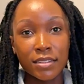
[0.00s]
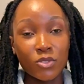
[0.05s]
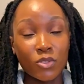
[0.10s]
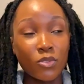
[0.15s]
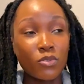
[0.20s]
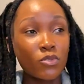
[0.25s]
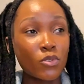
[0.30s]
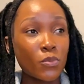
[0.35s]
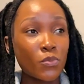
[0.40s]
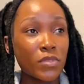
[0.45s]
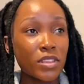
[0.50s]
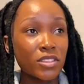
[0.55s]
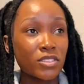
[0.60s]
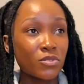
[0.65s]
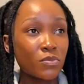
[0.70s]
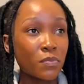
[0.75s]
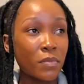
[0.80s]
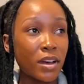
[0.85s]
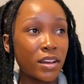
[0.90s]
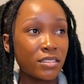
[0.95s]
So from the
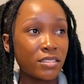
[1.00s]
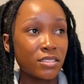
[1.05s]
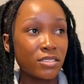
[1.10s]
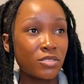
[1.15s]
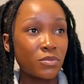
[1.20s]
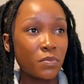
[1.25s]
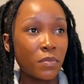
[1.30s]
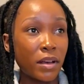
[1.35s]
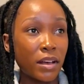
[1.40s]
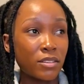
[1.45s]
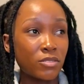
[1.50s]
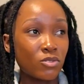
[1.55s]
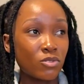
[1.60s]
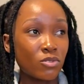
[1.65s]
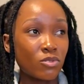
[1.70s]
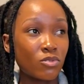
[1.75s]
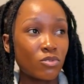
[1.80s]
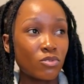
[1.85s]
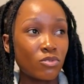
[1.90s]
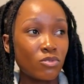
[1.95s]
smartest
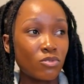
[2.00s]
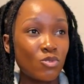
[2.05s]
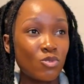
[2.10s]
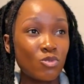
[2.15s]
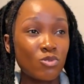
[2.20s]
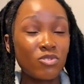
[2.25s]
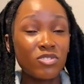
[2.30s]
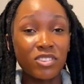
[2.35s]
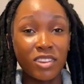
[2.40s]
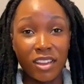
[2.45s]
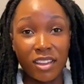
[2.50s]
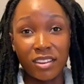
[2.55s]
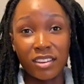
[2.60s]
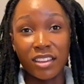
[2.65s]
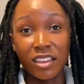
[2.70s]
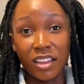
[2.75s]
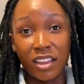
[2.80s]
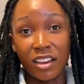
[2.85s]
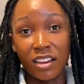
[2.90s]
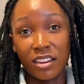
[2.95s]
person to
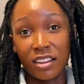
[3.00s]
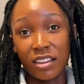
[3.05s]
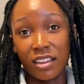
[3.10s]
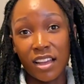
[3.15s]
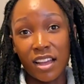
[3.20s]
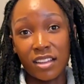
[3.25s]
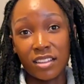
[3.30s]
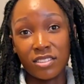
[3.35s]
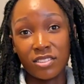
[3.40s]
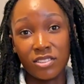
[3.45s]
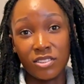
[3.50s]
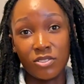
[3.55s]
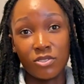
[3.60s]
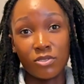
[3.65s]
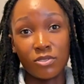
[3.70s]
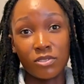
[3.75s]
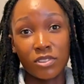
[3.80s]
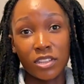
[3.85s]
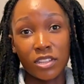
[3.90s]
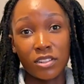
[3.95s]
technically a
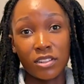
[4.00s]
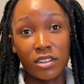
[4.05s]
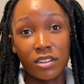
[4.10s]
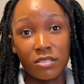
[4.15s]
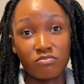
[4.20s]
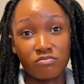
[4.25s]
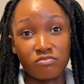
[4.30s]
serial killer.